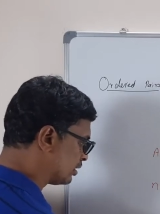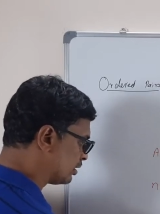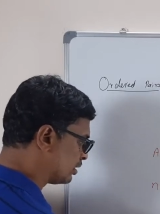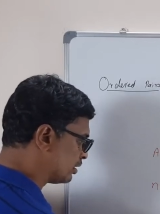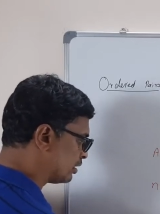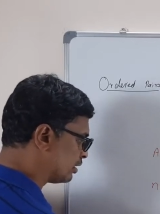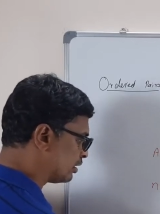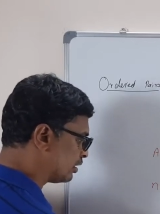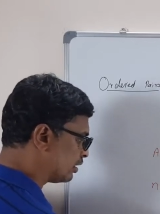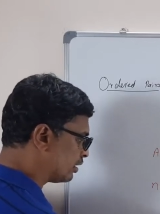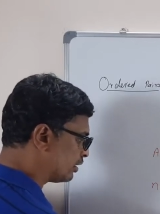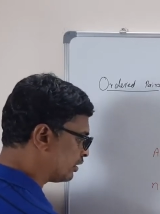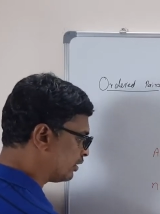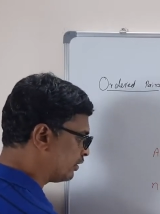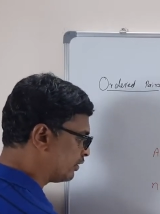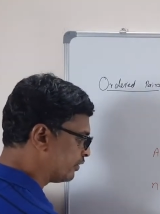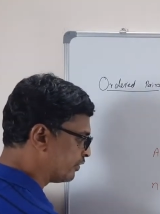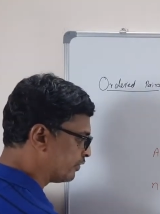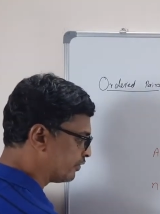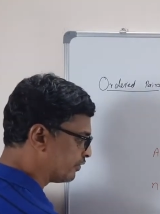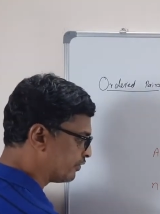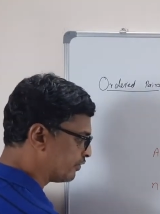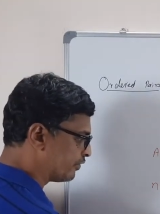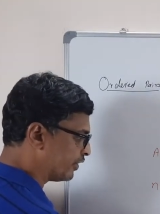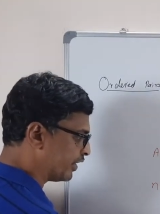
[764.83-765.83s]
or
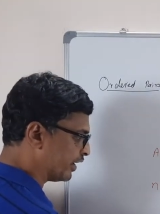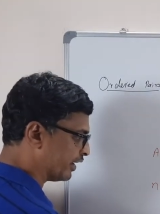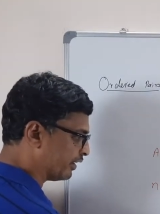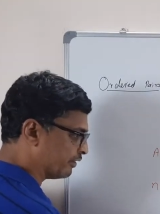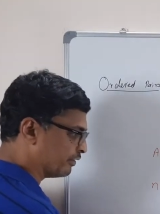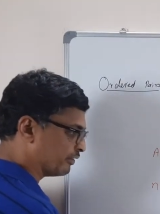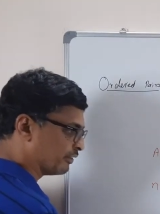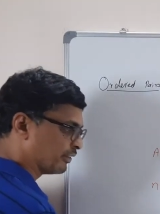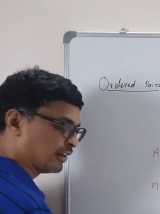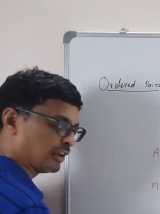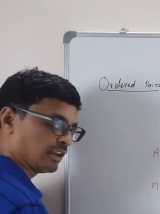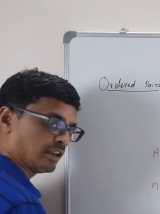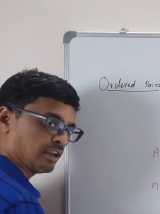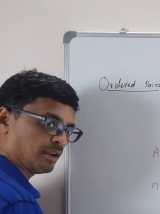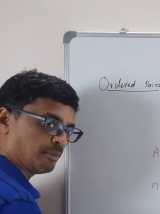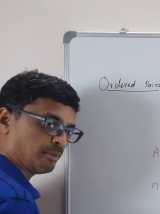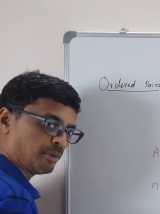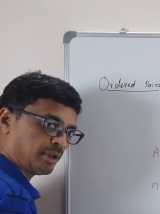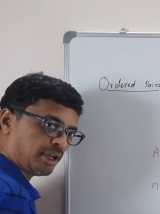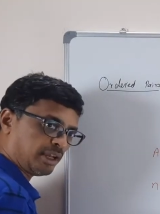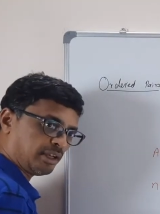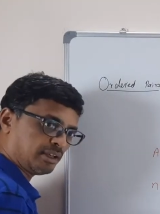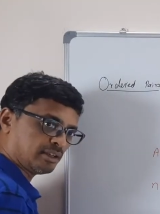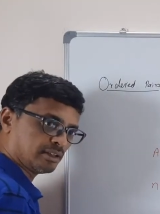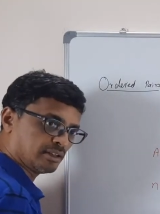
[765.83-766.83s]
5, am I
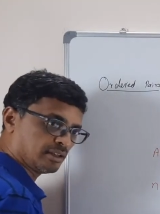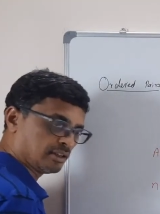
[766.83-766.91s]
right?